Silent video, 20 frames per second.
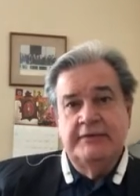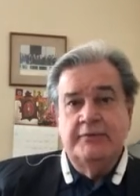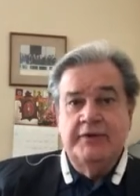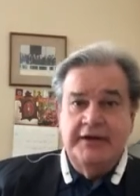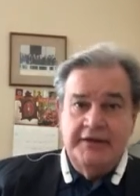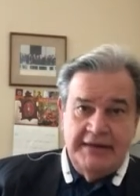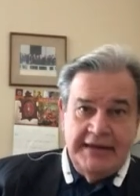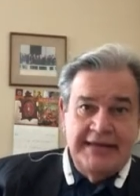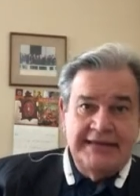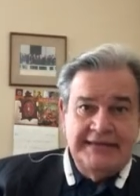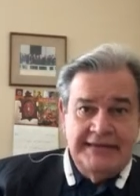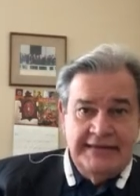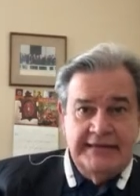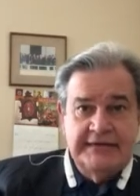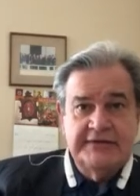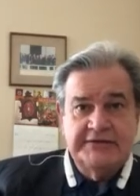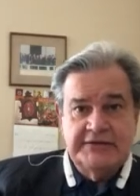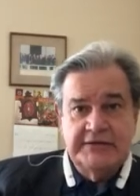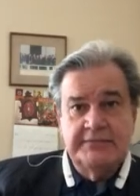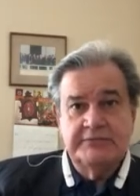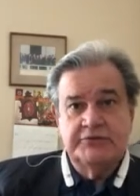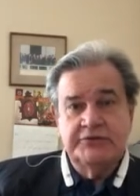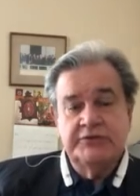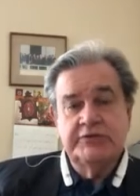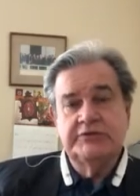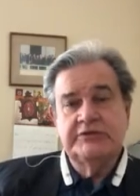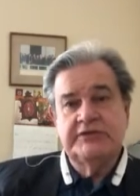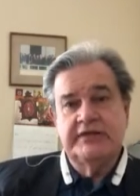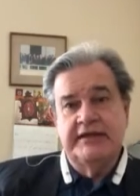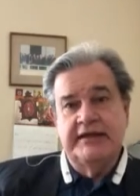Well, I think there's some
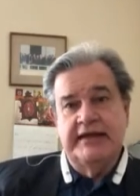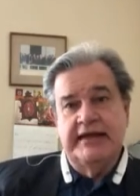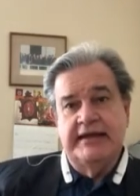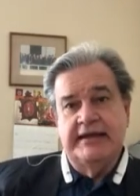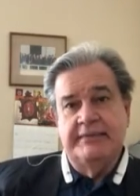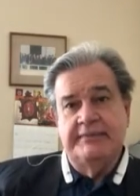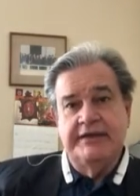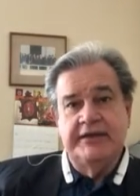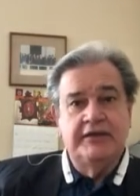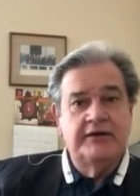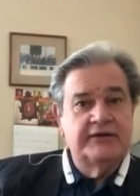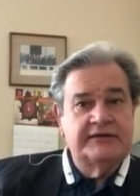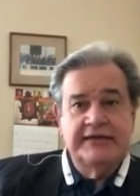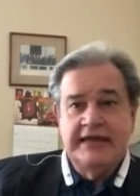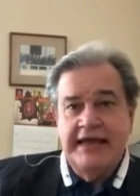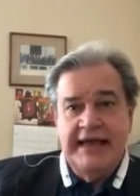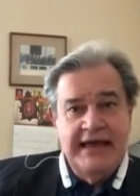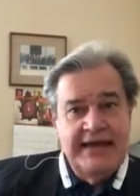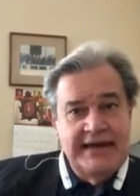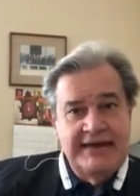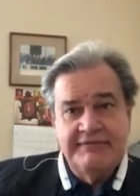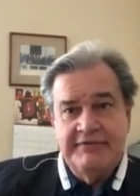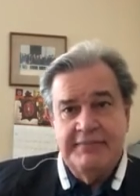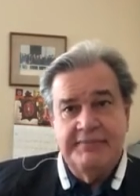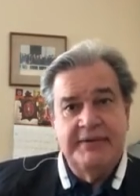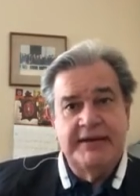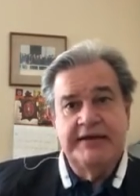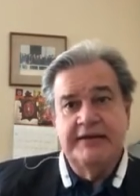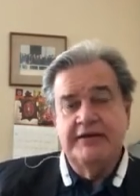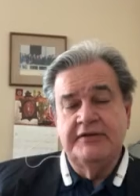truth to that. I mean, look, they had
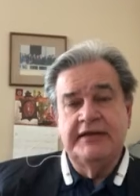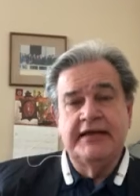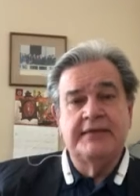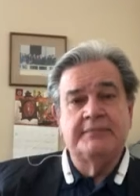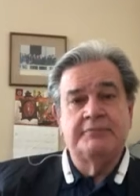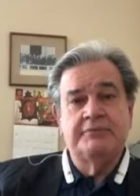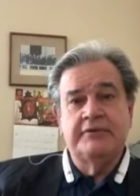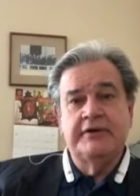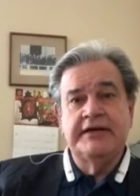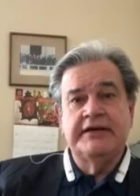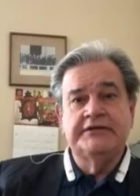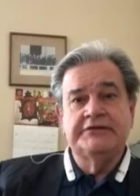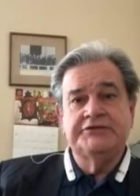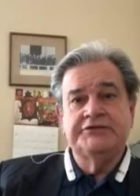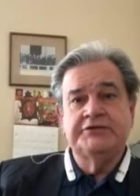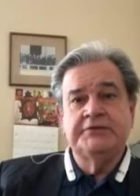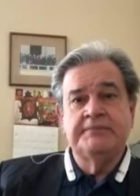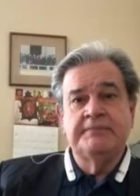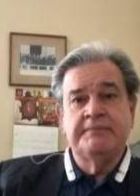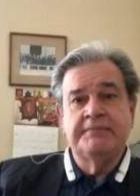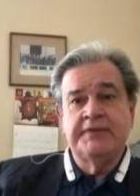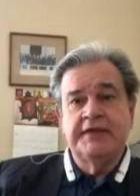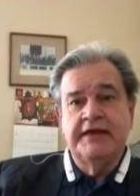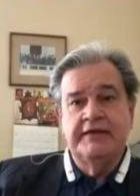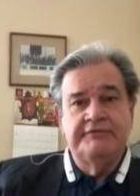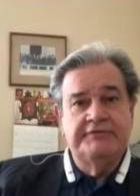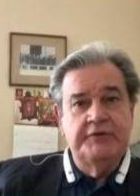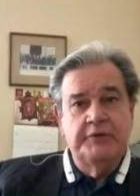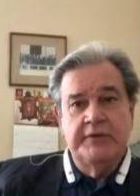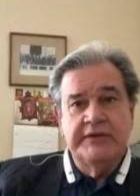everybody on that bridge
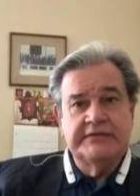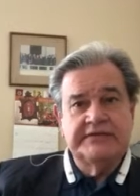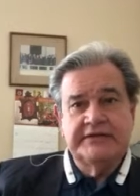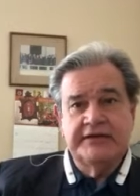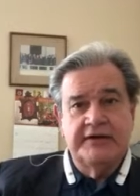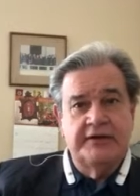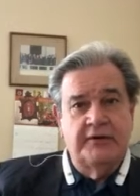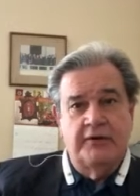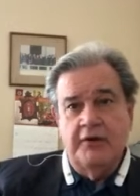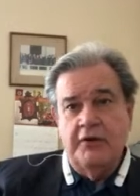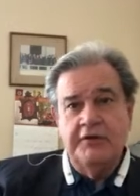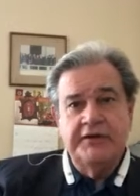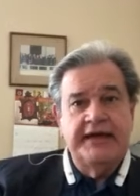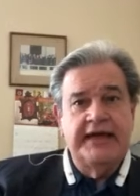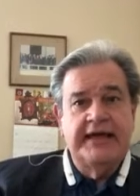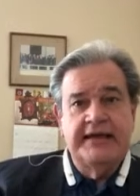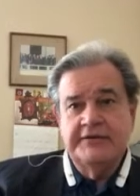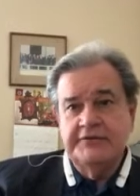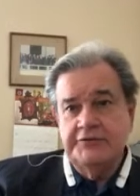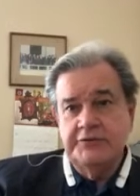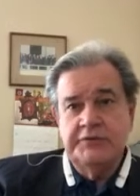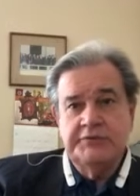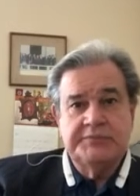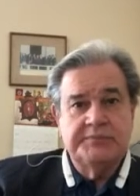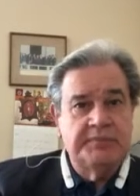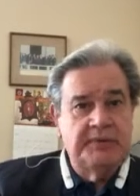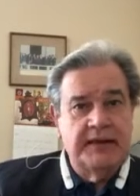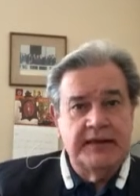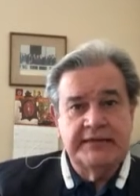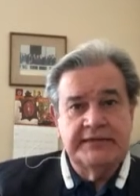a few weeks ago. All they had to do was
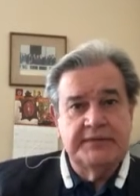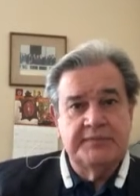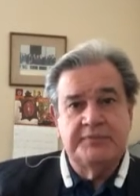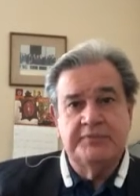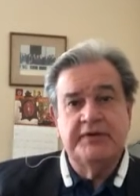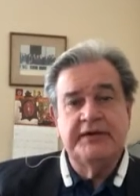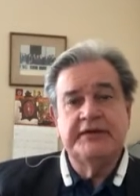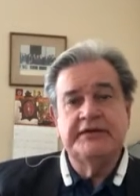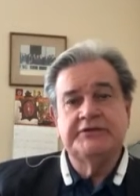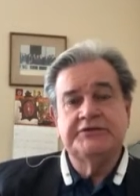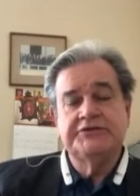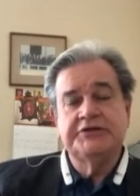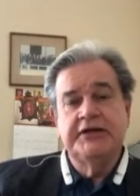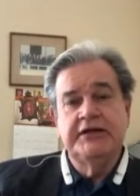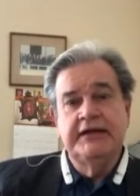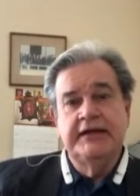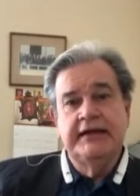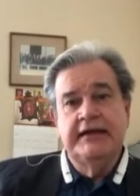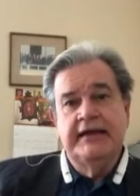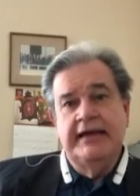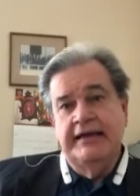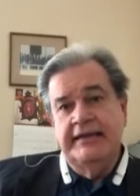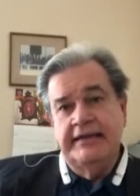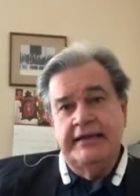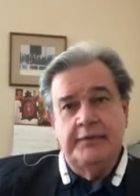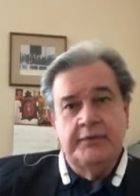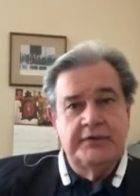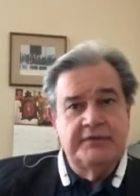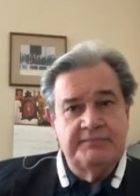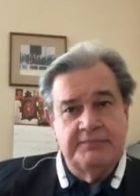block the bridge and
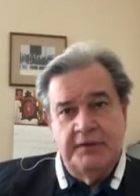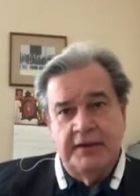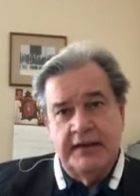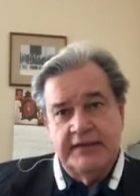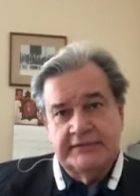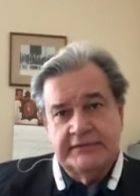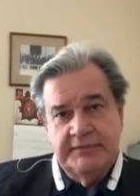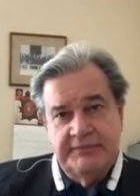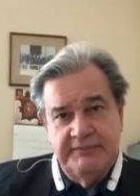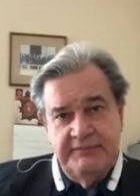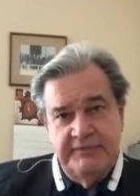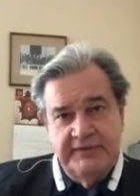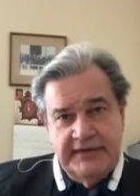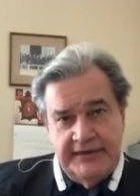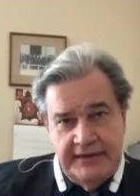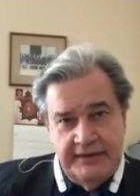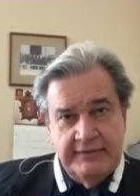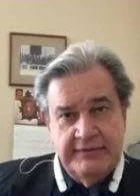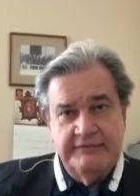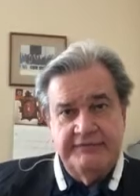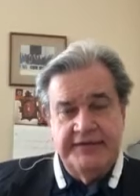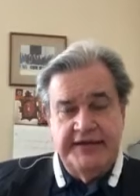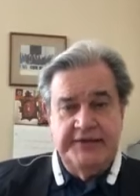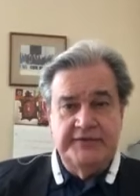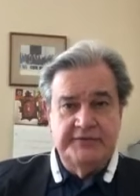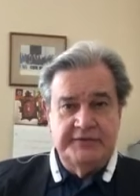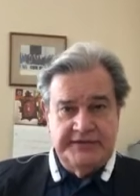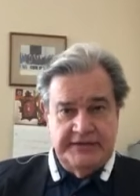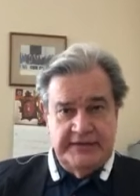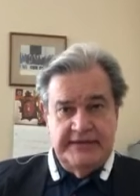they would have blocked the
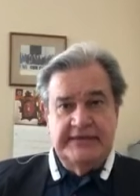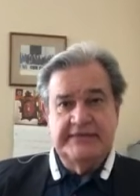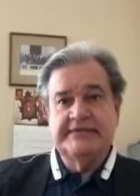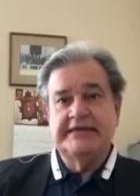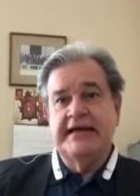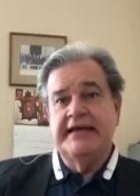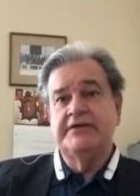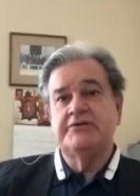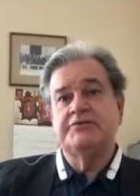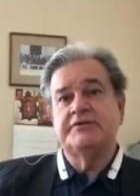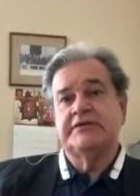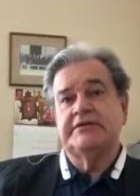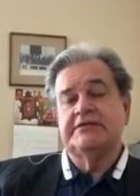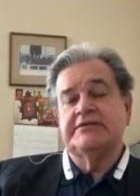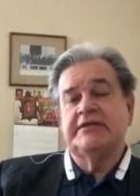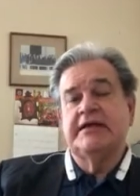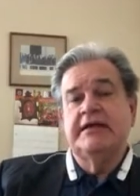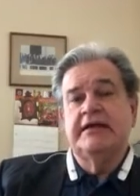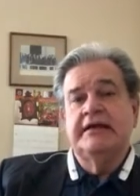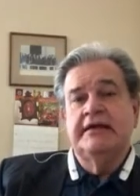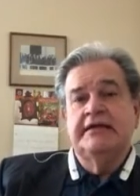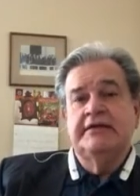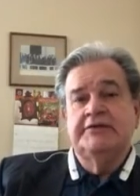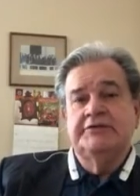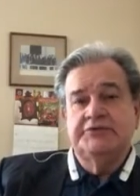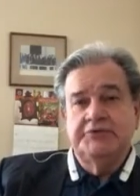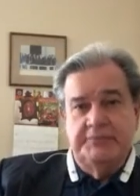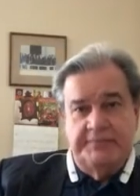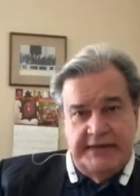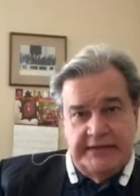caravan or at least entrance
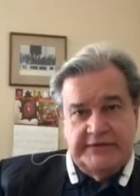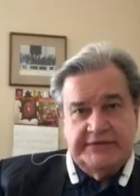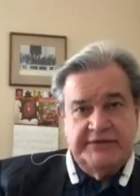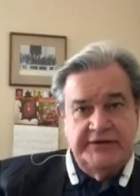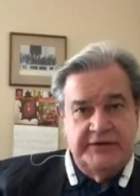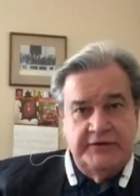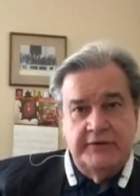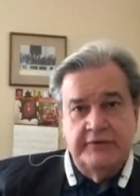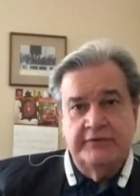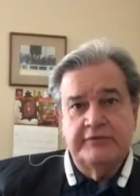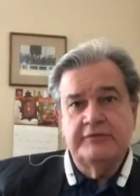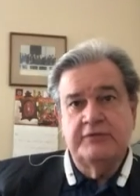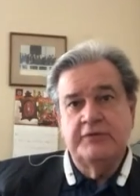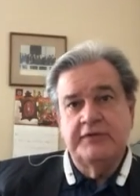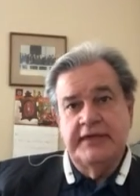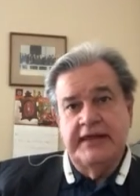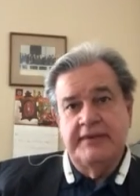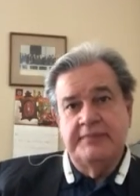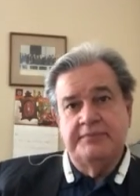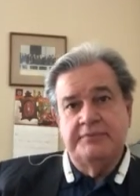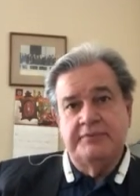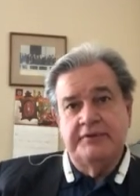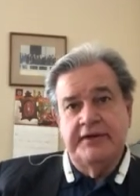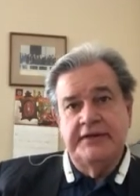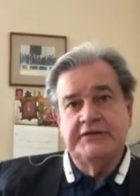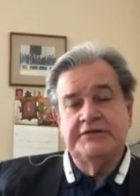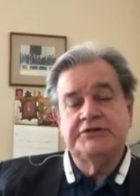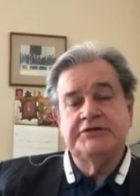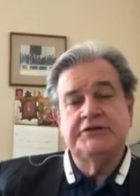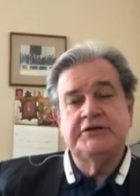to Mexico through that
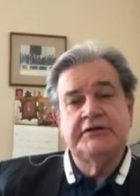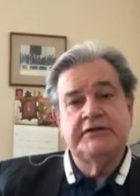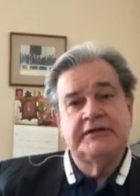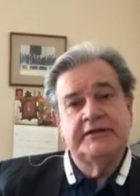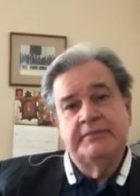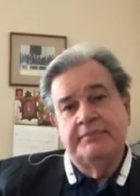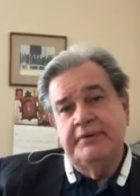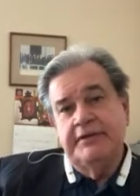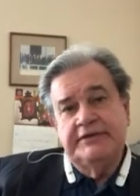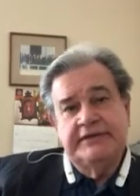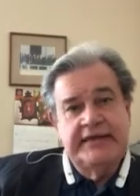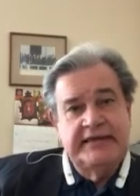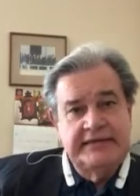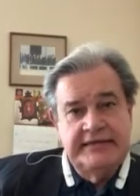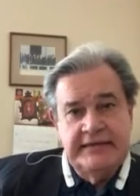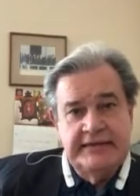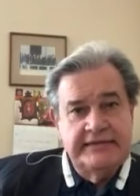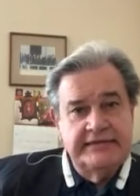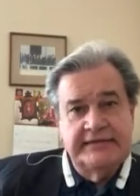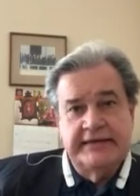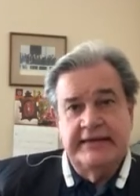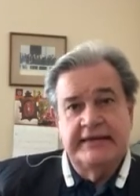bridge, but they didn't.